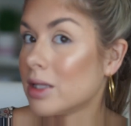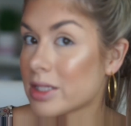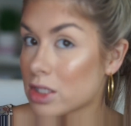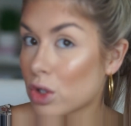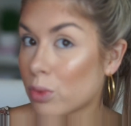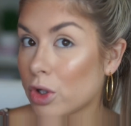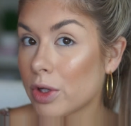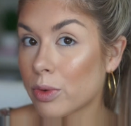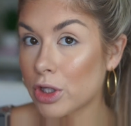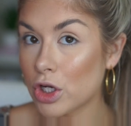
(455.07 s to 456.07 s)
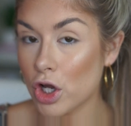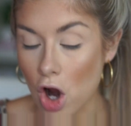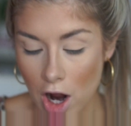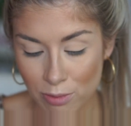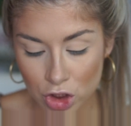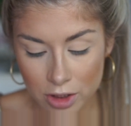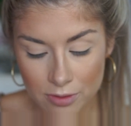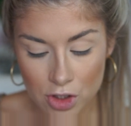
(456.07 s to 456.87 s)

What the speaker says: this is a really, really good option.